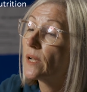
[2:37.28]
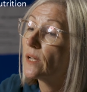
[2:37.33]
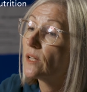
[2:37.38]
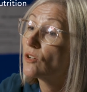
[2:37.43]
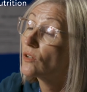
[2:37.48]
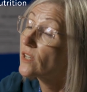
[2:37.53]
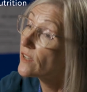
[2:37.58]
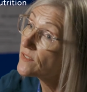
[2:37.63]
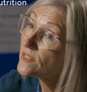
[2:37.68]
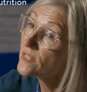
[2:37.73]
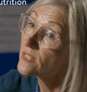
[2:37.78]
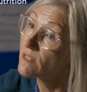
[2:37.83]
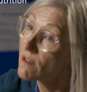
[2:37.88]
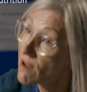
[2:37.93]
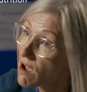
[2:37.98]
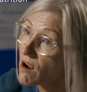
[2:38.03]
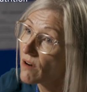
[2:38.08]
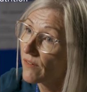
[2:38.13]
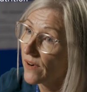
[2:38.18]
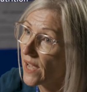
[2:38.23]
you're given
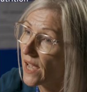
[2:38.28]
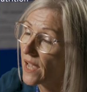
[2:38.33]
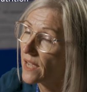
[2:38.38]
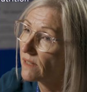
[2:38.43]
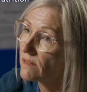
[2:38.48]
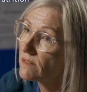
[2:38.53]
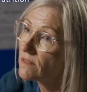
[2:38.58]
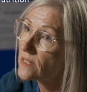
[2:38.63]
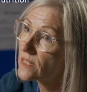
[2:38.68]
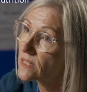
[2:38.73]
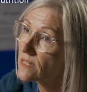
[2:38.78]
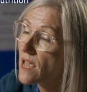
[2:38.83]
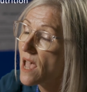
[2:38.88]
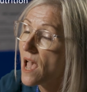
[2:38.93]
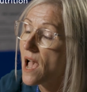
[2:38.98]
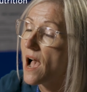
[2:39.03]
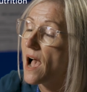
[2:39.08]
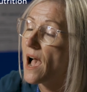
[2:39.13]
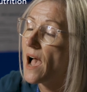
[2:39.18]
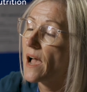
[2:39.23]
scenarios,
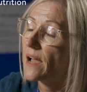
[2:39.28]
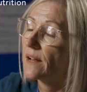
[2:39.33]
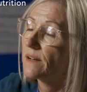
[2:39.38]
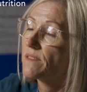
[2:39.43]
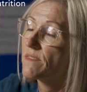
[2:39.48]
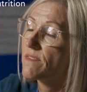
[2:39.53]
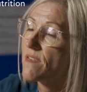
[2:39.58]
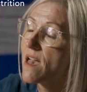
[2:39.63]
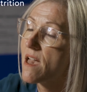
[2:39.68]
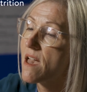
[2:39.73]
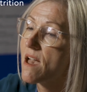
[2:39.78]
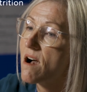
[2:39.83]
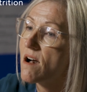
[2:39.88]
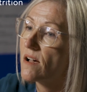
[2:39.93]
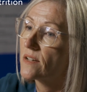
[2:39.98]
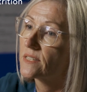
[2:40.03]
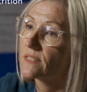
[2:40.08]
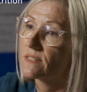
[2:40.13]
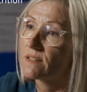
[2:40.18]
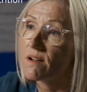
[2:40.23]
and they
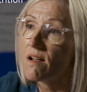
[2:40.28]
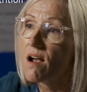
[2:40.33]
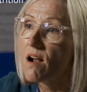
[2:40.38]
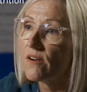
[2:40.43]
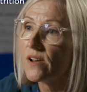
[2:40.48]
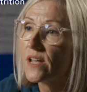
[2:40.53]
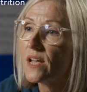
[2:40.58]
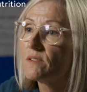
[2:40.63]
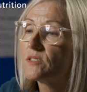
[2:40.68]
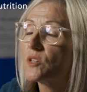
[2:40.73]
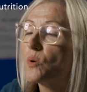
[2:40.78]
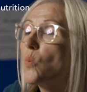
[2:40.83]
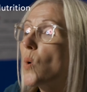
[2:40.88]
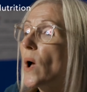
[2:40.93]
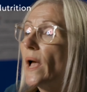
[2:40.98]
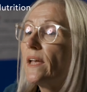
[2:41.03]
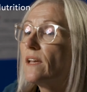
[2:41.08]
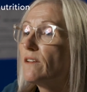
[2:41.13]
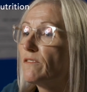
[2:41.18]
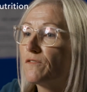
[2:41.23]
are scenarios
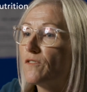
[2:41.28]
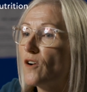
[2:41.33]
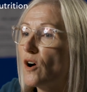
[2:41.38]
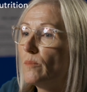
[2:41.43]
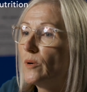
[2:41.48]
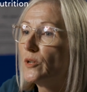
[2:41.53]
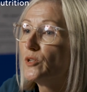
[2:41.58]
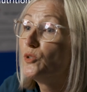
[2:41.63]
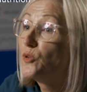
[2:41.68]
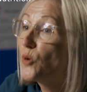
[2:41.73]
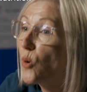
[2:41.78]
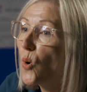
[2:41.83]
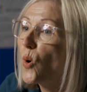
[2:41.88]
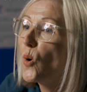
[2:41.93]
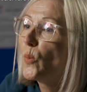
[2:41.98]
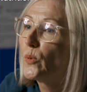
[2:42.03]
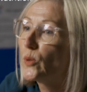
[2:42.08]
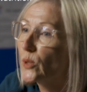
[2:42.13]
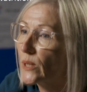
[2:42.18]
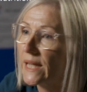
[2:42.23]
away from a
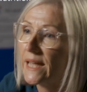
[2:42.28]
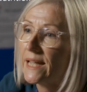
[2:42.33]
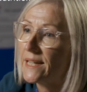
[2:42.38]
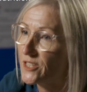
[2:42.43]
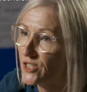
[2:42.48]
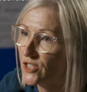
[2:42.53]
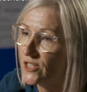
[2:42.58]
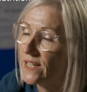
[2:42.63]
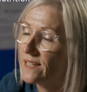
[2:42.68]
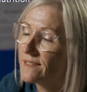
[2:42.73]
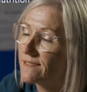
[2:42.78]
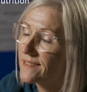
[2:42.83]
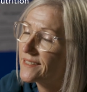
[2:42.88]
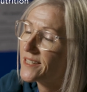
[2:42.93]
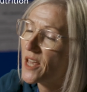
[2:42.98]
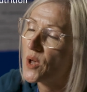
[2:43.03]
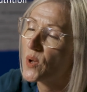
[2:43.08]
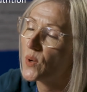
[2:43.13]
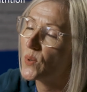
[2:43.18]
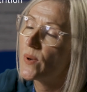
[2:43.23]
normal kitchen.
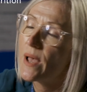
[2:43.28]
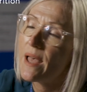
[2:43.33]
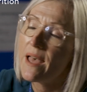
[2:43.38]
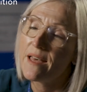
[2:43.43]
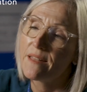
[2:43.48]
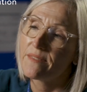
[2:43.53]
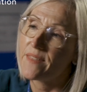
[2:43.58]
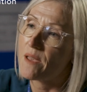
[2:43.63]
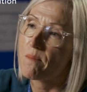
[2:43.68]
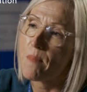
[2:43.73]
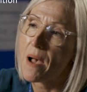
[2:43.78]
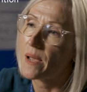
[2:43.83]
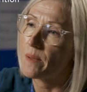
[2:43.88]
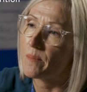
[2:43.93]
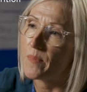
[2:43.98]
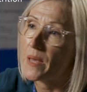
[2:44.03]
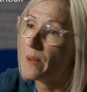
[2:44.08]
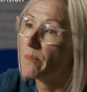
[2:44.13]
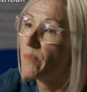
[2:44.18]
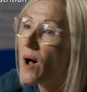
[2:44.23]
So they might
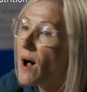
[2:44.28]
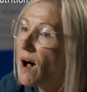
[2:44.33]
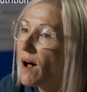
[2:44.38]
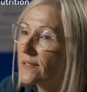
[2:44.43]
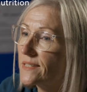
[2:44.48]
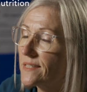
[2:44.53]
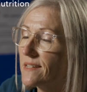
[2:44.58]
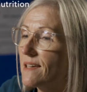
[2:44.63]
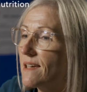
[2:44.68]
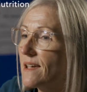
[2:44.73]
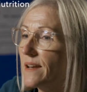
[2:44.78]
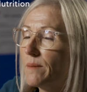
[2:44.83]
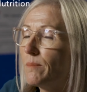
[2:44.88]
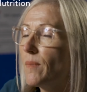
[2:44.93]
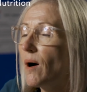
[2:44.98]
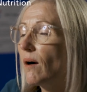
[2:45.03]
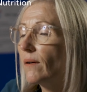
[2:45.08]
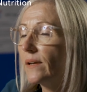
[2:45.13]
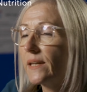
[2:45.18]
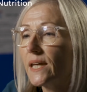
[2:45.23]
be a party in a
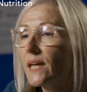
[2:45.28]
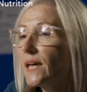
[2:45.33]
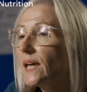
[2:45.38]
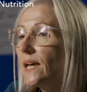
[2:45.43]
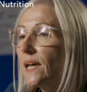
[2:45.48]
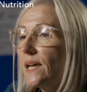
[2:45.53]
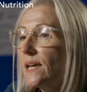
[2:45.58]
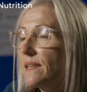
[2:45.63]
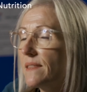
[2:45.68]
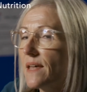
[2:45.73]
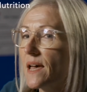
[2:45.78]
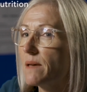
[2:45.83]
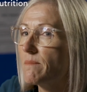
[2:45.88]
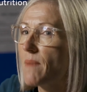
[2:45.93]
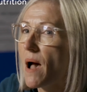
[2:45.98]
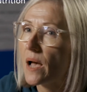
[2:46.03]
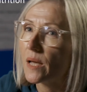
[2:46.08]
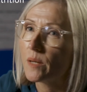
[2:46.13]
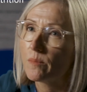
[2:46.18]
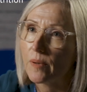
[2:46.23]
marquee, they
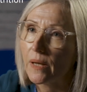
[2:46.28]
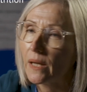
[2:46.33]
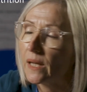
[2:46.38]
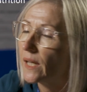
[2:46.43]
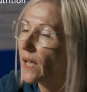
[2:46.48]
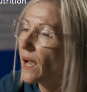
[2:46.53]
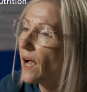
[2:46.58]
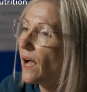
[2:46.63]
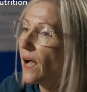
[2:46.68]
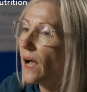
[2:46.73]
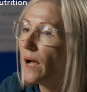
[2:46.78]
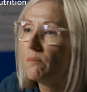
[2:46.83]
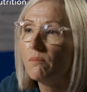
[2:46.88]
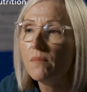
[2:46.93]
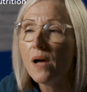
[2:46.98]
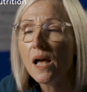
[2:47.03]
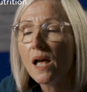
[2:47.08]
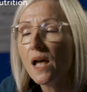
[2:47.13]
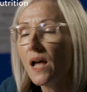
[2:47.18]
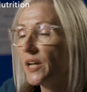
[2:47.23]
might be an
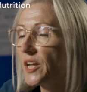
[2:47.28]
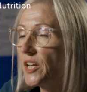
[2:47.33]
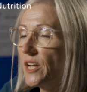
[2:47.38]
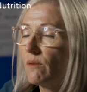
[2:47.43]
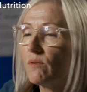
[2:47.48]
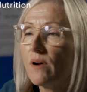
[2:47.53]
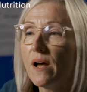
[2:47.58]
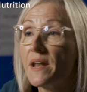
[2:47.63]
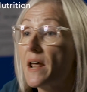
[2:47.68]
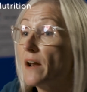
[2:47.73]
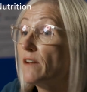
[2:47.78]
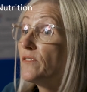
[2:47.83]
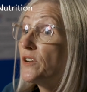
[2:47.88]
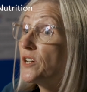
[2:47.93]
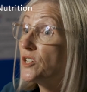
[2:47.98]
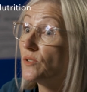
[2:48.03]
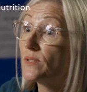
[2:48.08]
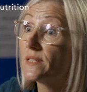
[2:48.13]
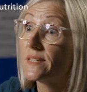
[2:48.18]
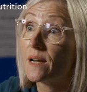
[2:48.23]

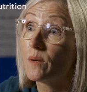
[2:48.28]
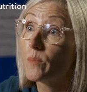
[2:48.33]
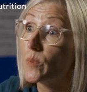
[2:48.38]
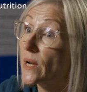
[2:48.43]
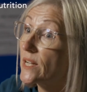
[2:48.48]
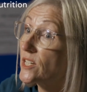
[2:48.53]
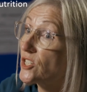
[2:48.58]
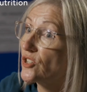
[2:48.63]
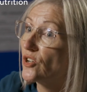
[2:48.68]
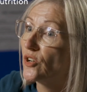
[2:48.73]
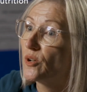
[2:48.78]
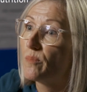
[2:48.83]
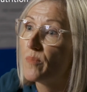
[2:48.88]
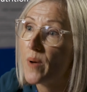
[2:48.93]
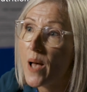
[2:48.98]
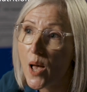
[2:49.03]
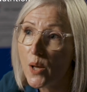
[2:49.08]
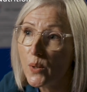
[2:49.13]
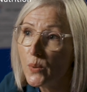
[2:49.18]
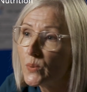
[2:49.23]
anniversary celebration on a
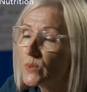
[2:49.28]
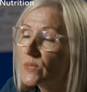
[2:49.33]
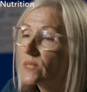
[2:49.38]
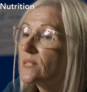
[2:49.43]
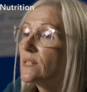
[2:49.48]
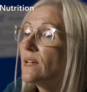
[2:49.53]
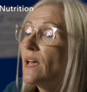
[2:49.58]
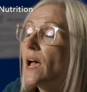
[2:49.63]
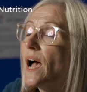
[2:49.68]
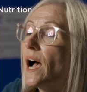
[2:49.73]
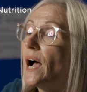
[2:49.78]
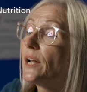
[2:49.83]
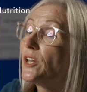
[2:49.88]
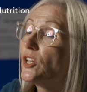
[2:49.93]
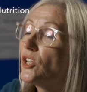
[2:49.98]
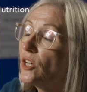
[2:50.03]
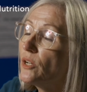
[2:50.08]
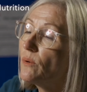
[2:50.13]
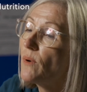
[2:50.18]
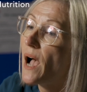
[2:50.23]
boat, and
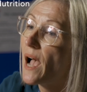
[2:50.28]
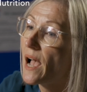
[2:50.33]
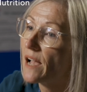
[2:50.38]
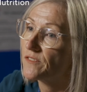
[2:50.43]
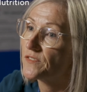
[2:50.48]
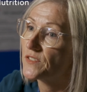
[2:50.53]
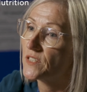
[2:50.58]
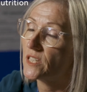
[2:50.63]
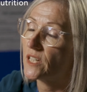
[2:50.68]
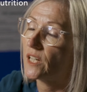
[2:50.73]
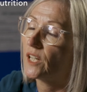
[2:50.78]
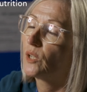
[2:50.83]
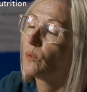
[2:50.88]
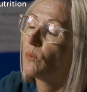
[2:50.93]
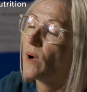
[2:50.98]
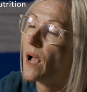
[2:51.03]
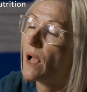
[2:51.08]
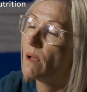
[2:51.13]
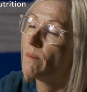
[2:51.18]
you have to